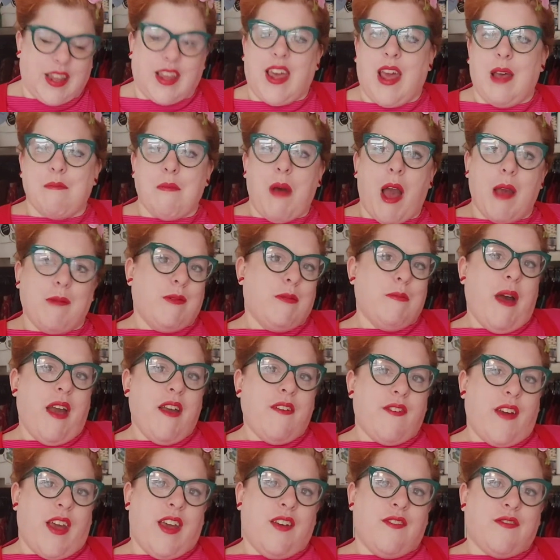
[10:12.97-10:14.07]
it might be my
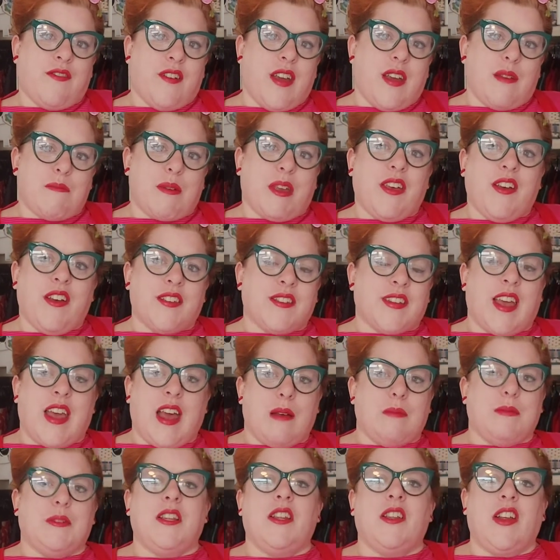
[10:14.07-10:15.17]
favourite because I
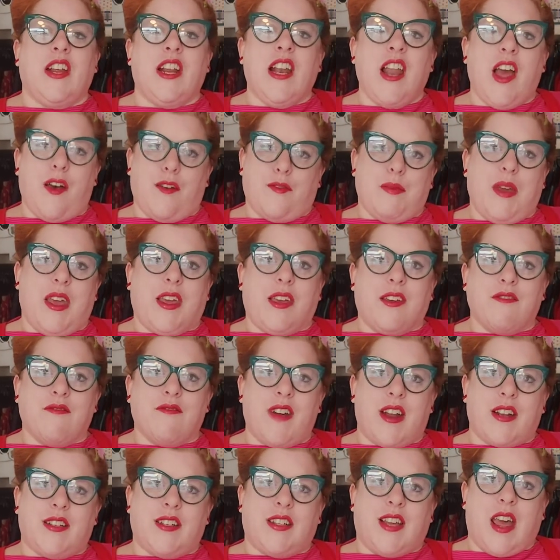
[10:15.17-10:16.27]
absolutely love pink and
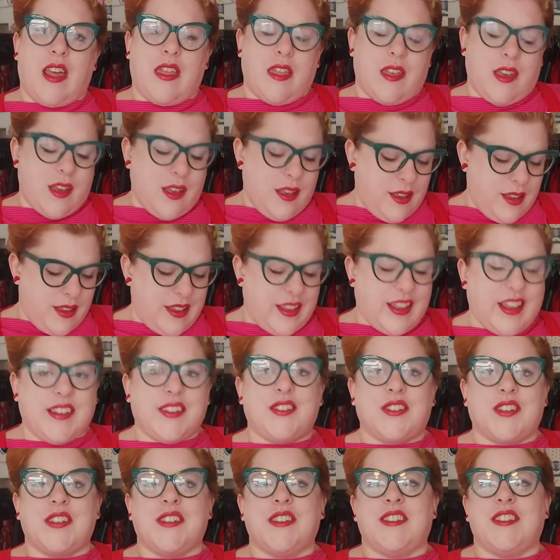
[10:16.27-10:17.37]
red together. It's
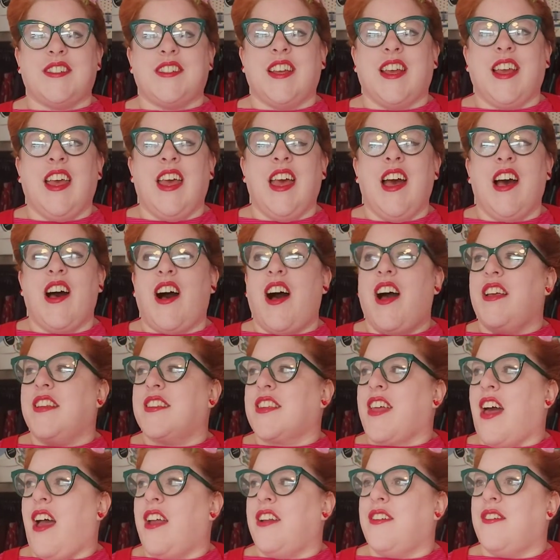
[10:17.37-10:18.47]
just, it's
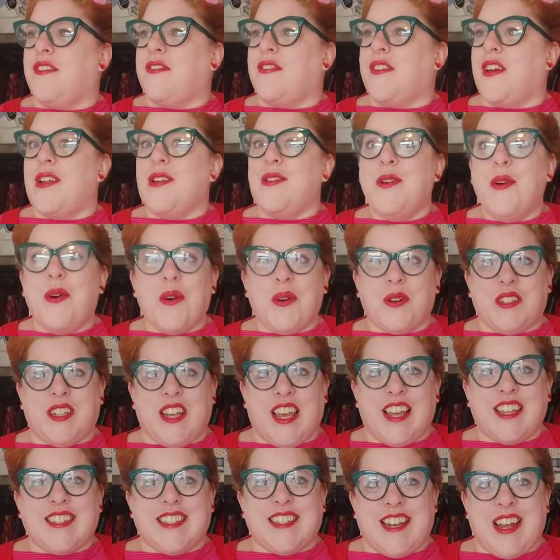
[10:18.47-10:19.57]
kind of
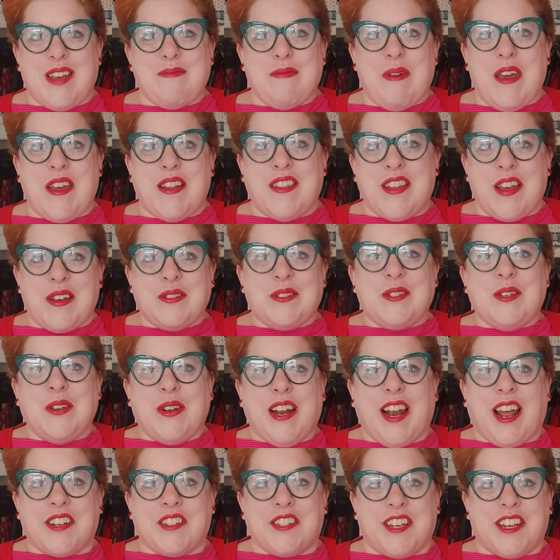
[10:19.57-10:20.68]
naughty, isn't it, putting those two
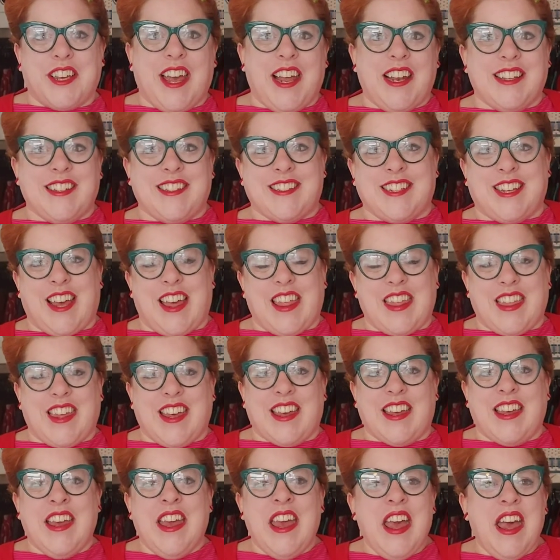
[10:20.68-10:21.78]
clashing colours
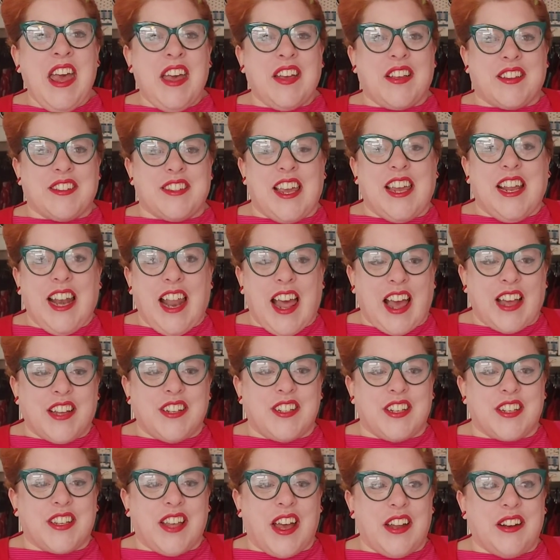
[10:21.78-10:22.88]
together, because they clash,
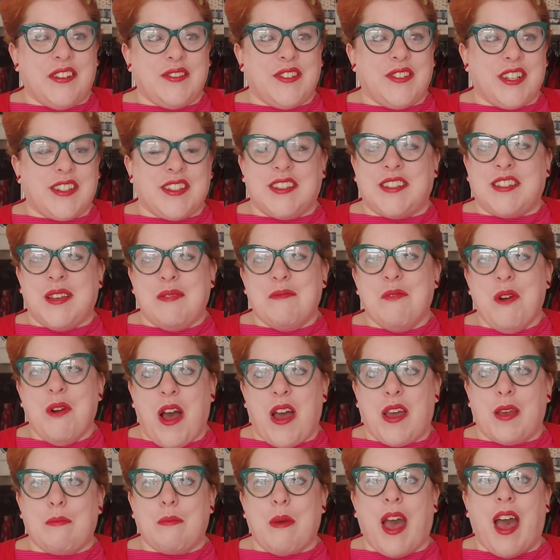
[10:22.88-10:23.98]
it kind of doesn't seem
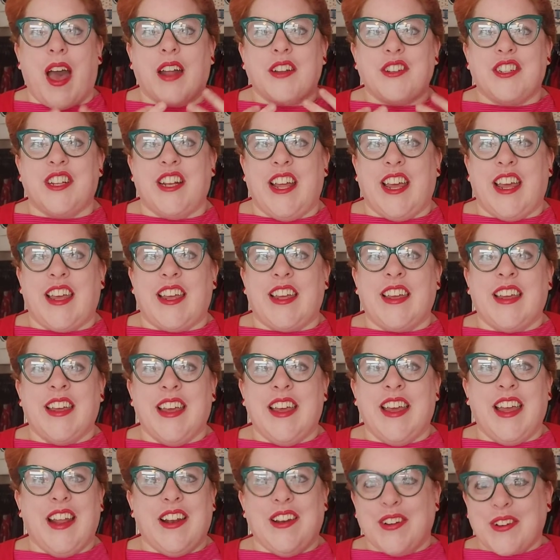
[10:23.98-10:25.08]
right, but actually
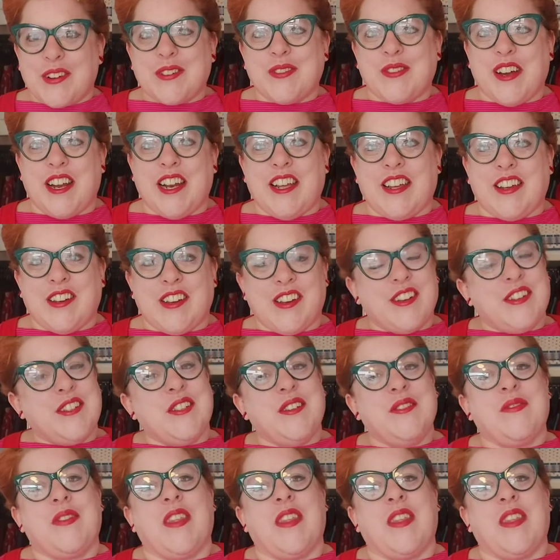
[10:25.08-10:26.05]
it looks really good.